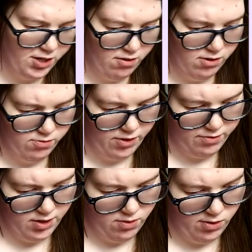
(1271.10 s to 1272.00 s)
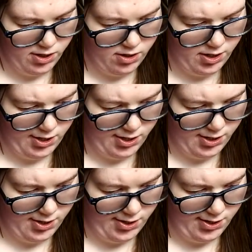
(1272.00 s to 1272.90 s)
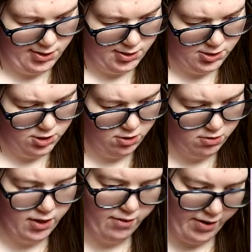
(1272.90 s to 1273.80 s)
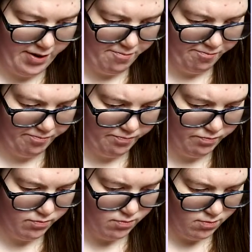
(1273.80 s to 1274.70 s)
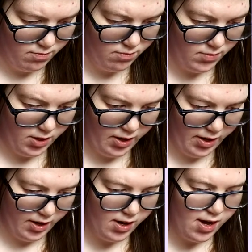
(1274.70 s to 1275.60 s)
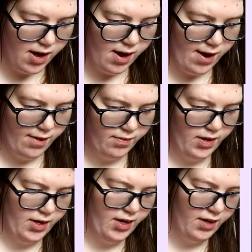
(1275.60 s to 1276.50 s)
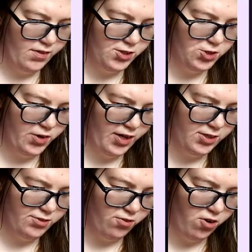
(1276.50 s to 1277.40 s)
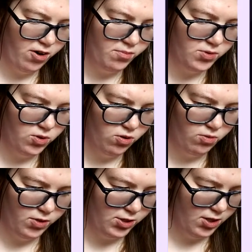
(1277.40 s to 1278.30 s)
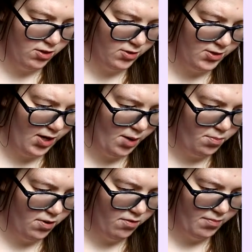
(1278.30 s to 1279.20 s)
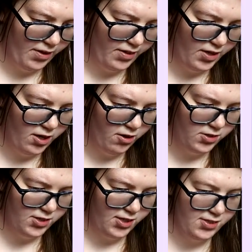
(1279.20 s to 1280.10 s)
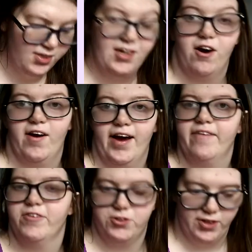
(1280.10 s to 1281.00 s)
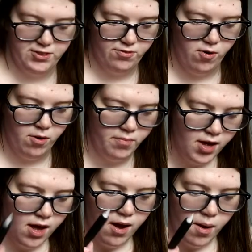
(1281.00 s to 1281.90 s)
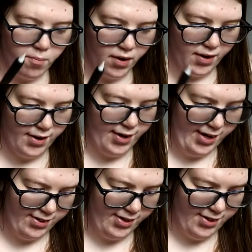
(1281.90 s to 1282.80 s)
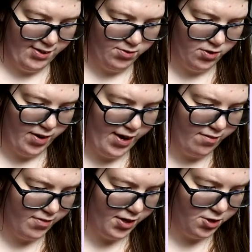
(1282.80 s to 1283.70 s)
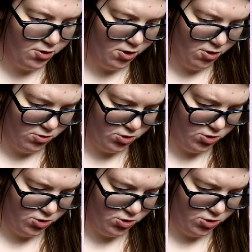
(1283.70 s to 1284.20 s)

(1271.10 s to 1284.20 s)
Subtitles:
you know, roughly what it should look like, right? Okay, and then hit the transform tool, which on the top of my thing here says TRA for transform. But if you don't have that, you can go